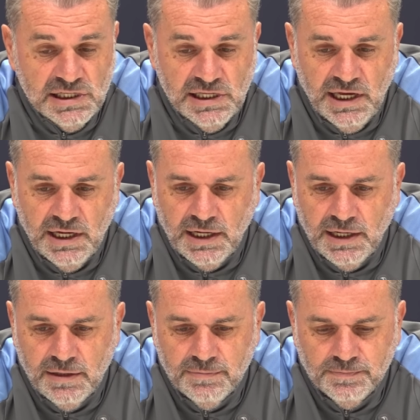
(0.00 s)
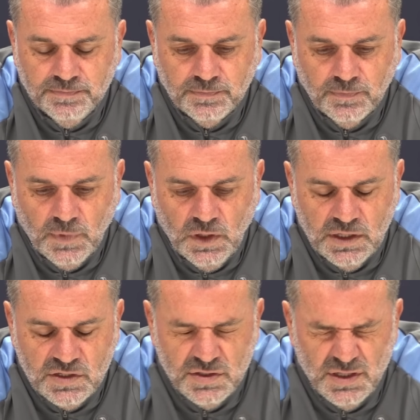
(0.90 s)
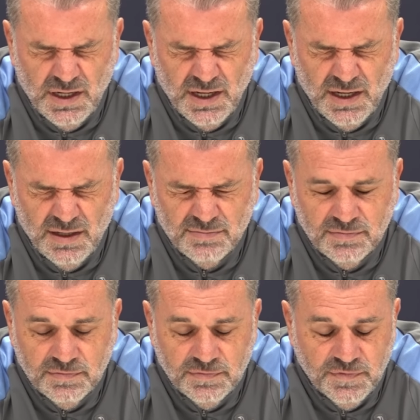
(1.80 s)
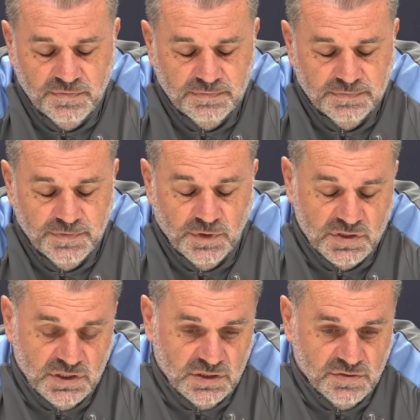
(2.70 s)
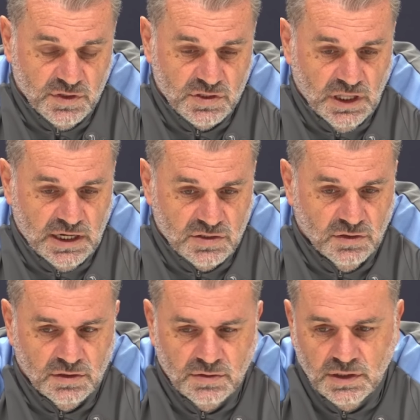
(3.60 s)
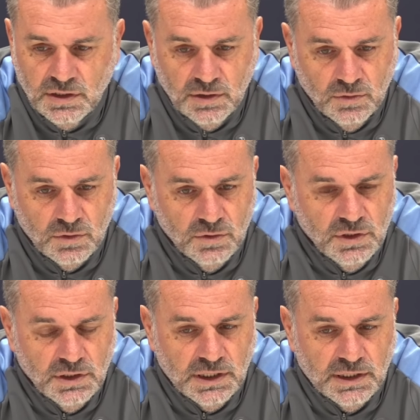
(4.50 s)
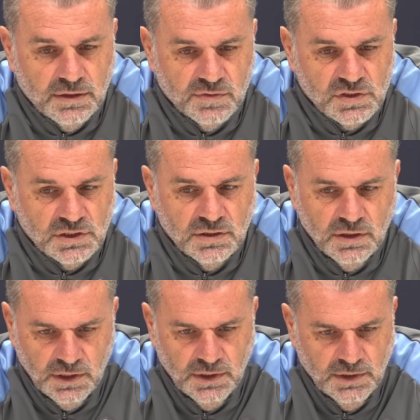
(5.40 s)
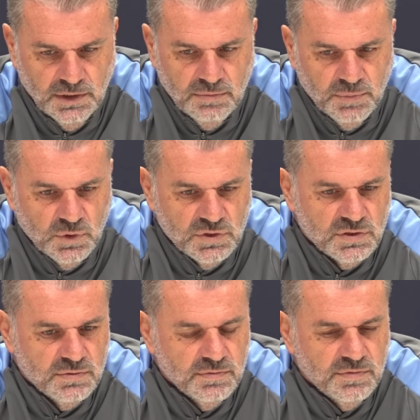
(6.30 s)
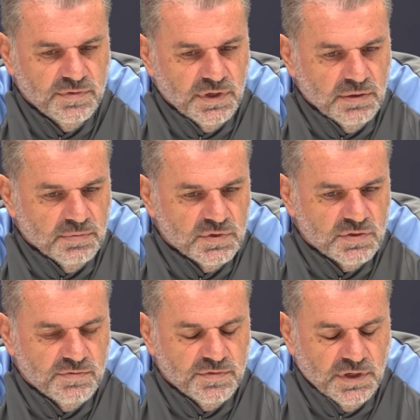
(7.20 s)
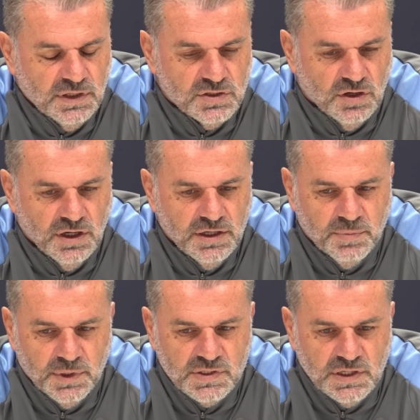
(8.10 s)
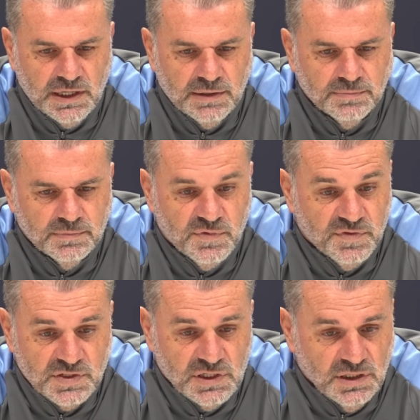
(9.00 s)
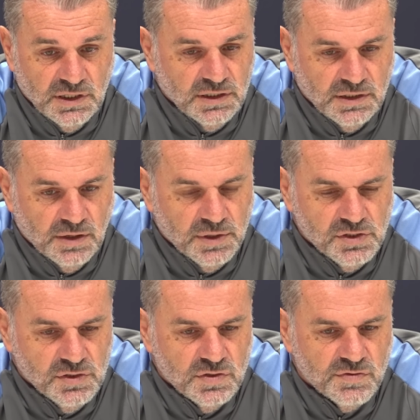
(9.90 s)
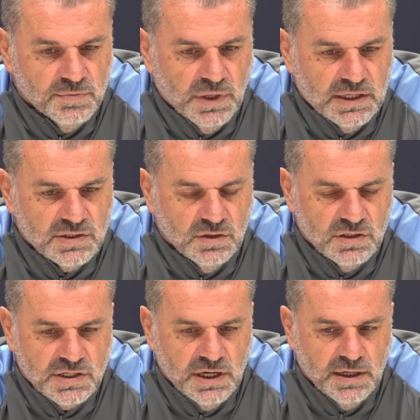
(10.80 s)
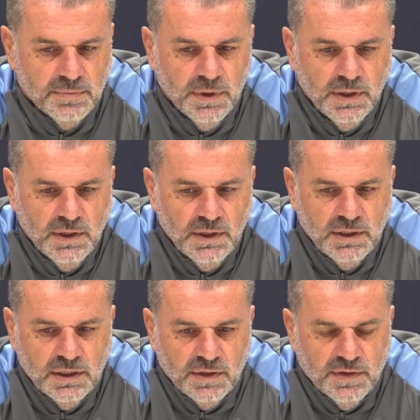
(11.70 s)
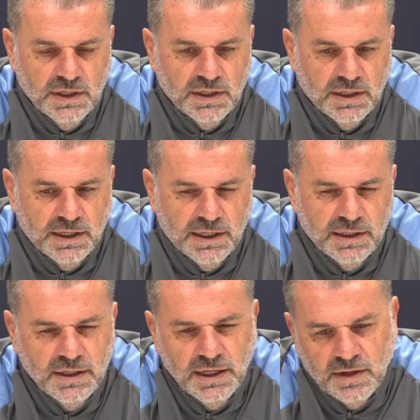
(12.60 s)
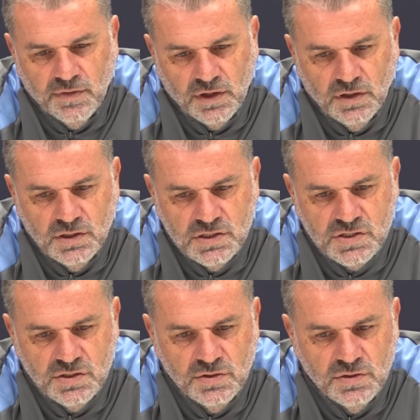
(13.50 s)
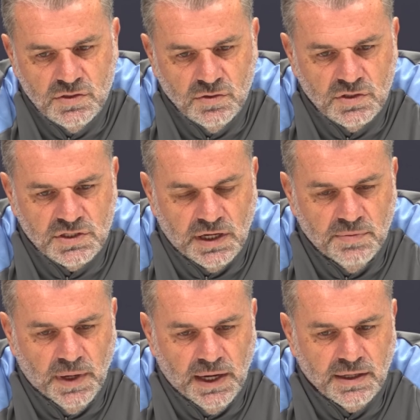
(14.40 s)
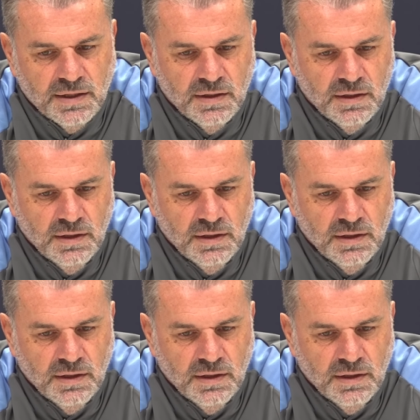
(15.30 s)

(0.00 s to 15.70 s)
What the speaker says: Yeah, I guess first things first, last night, all good. Obviously, boys fairly tired, but physically no issues from last night's game. And then out of the guys who sort of stayed back,